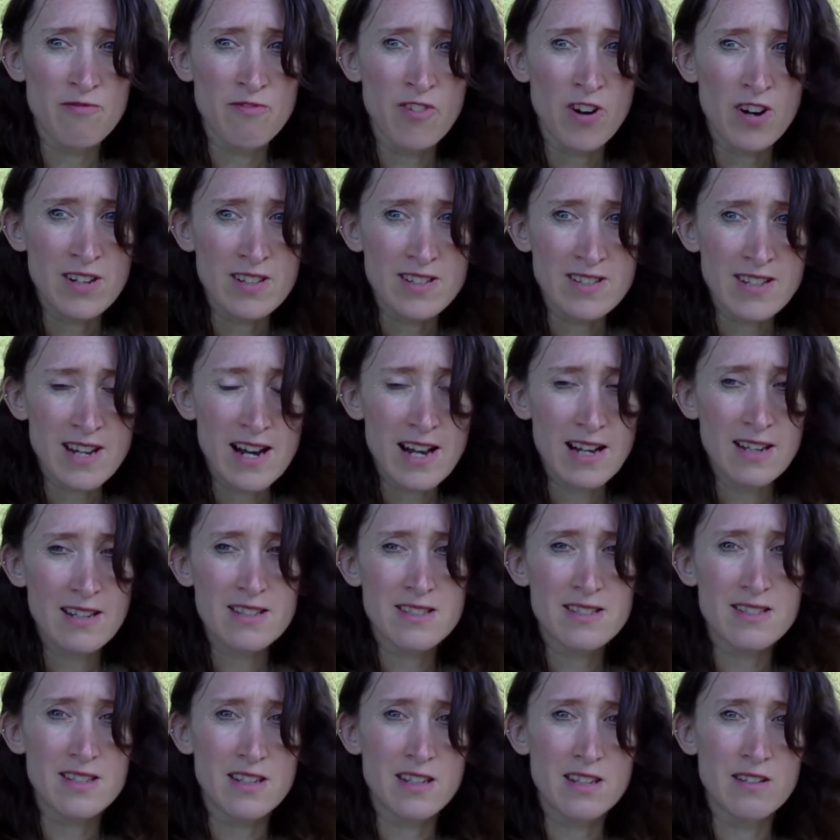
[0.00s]

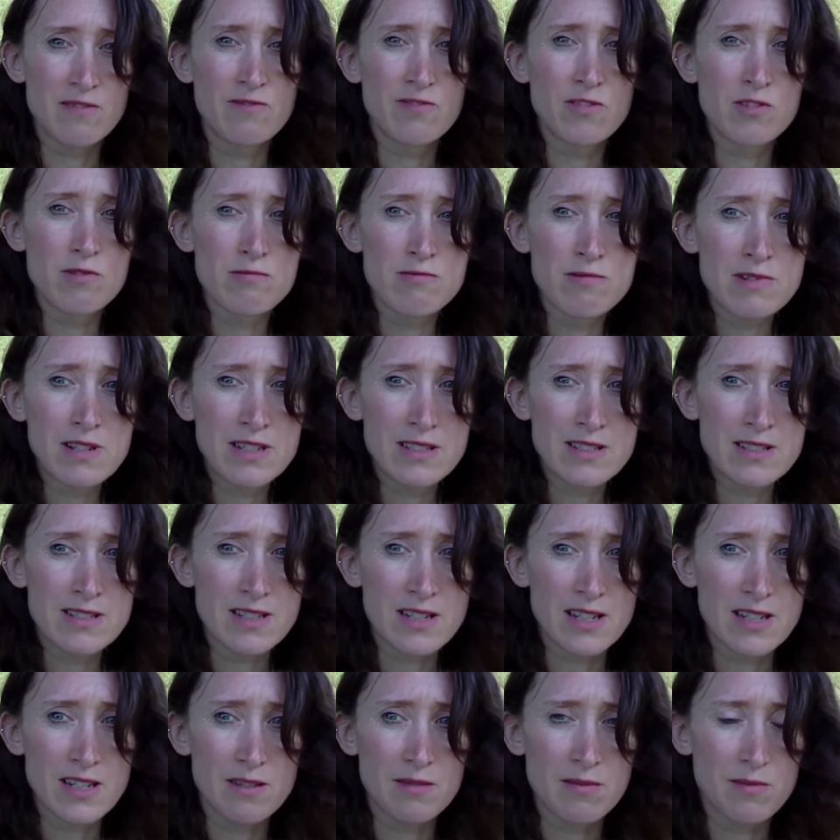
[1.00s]
vitality and
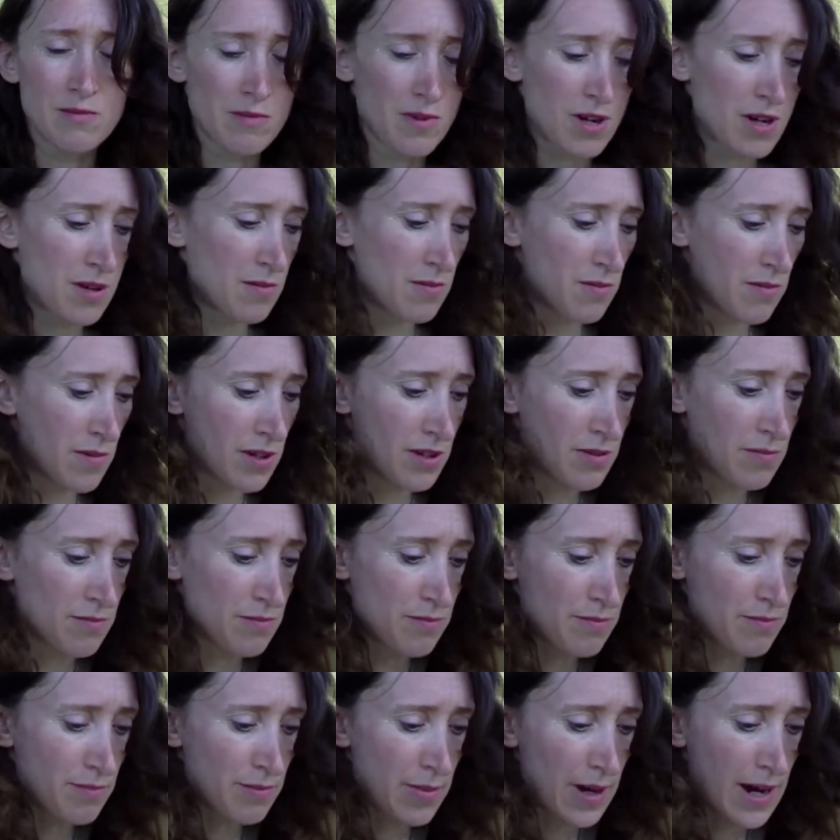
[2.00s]
virility
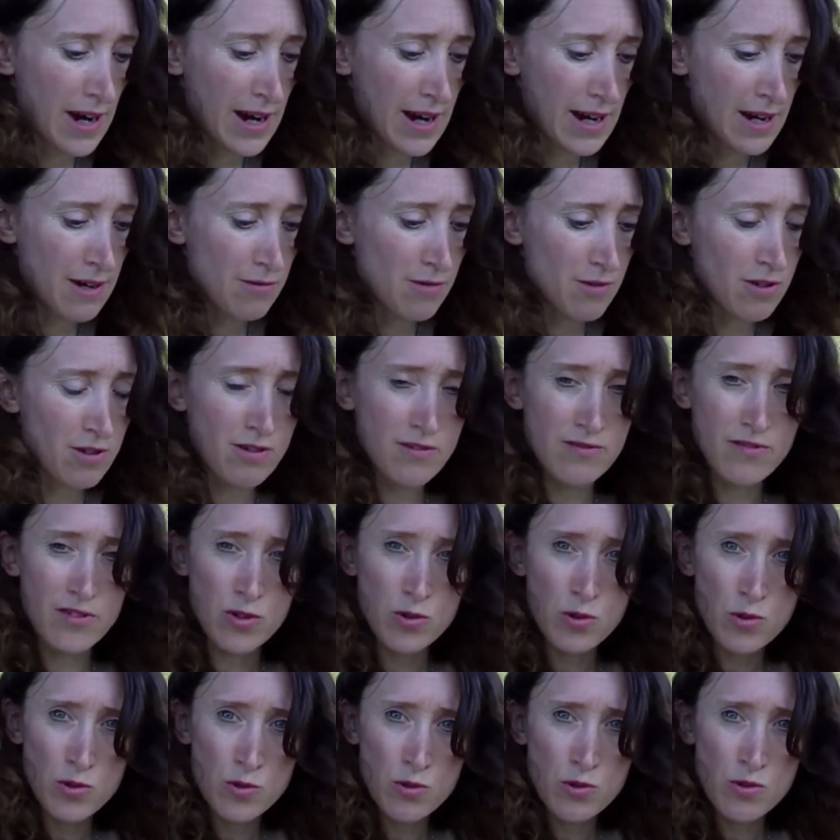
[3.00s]
and power of
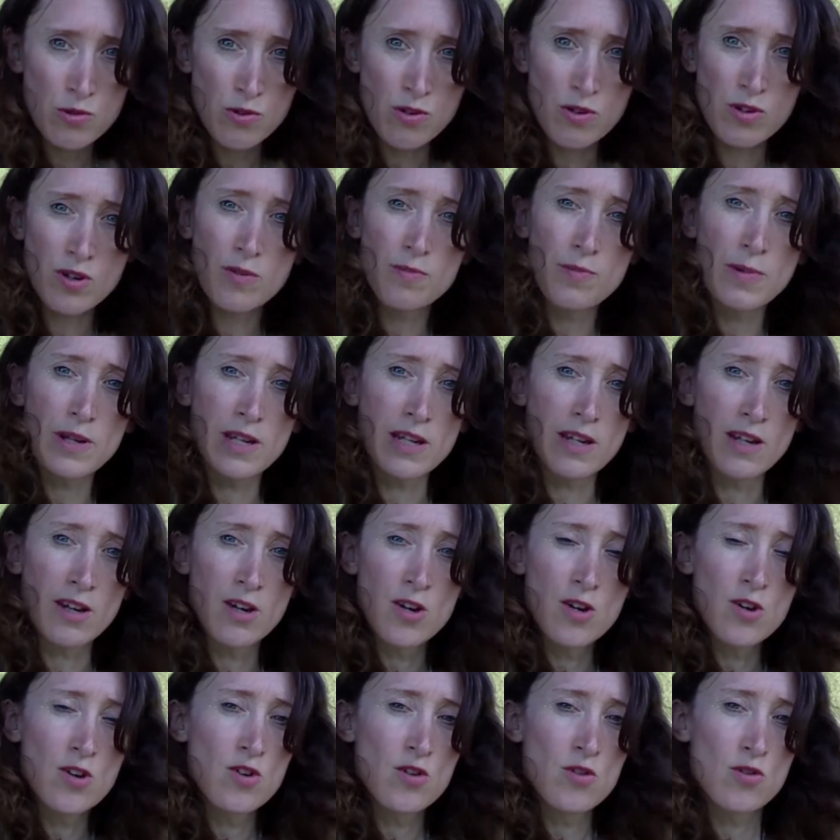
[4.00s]
an Auroch being
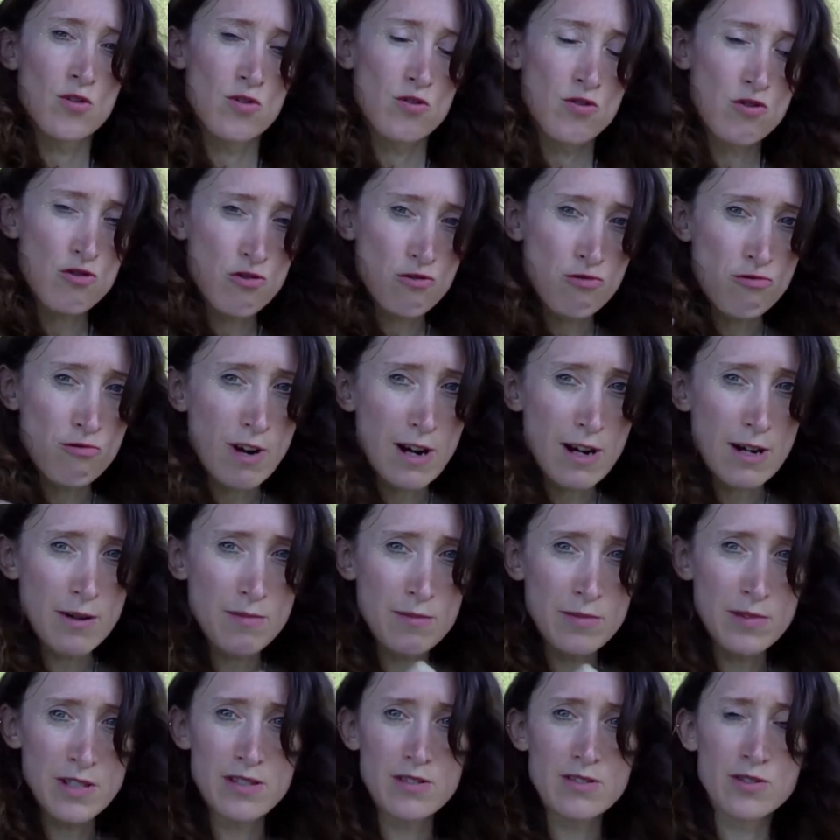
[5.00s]

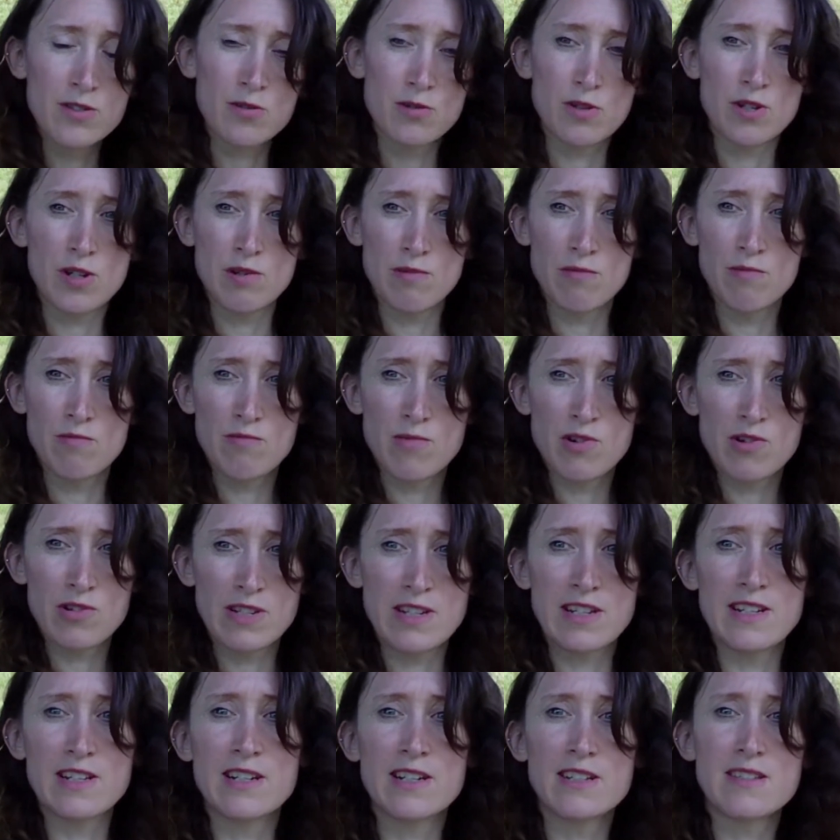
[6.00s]
crammed into a human
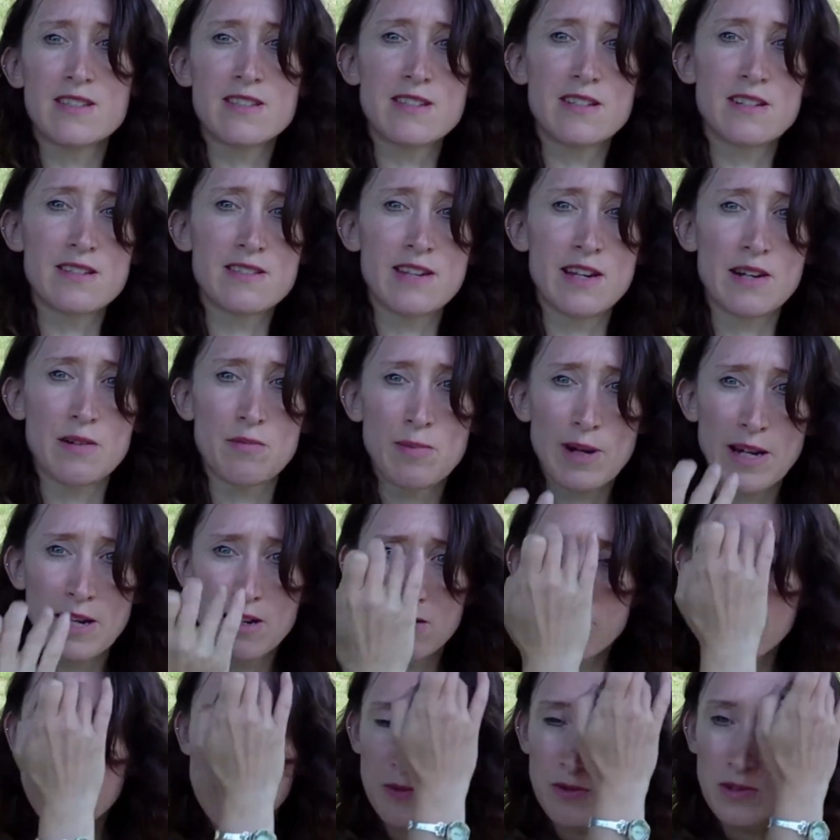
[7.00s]
body, that's how
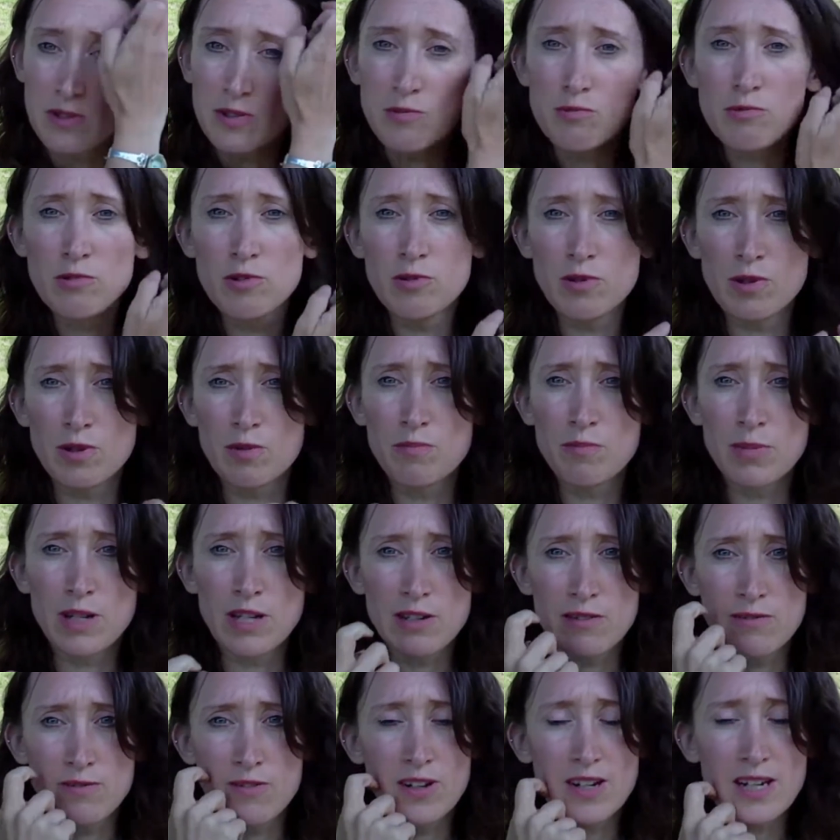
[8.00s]
powerful this rune can
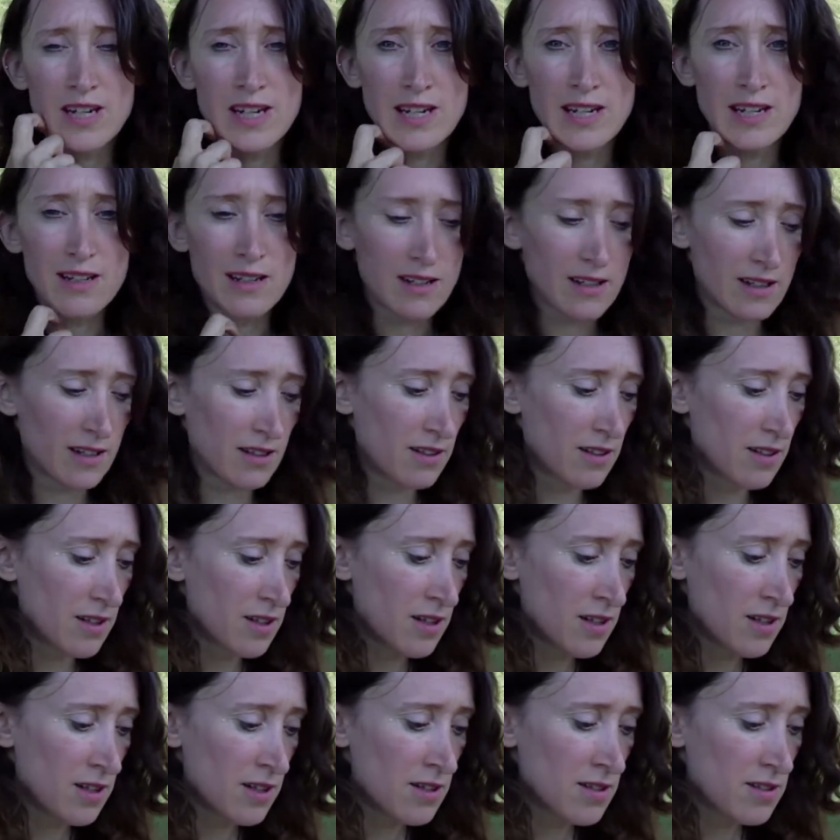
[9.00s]
be for healing.
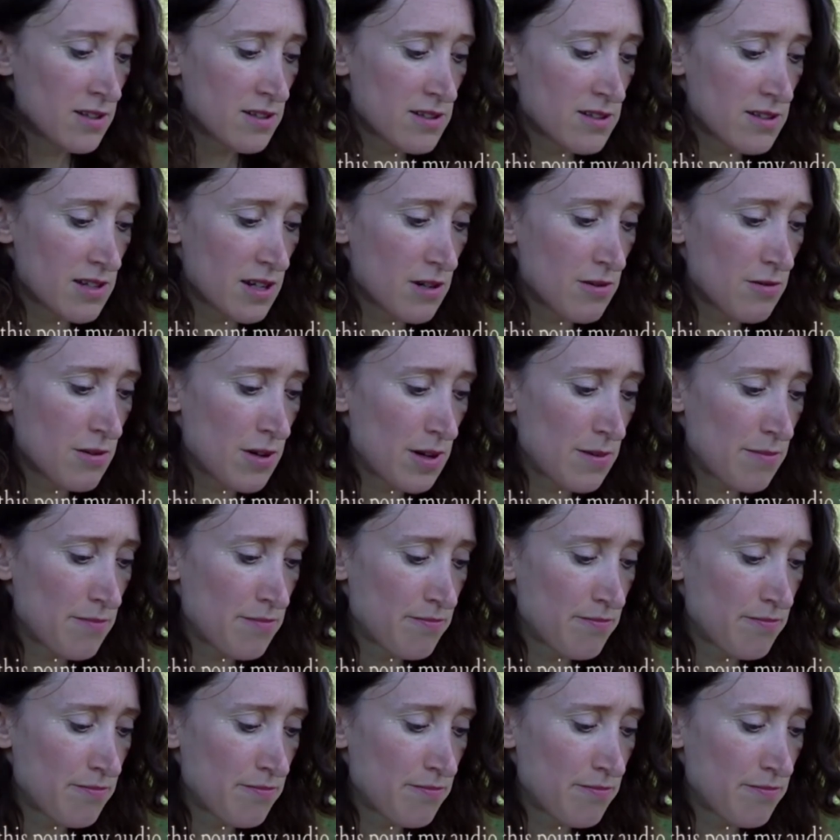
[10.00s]
So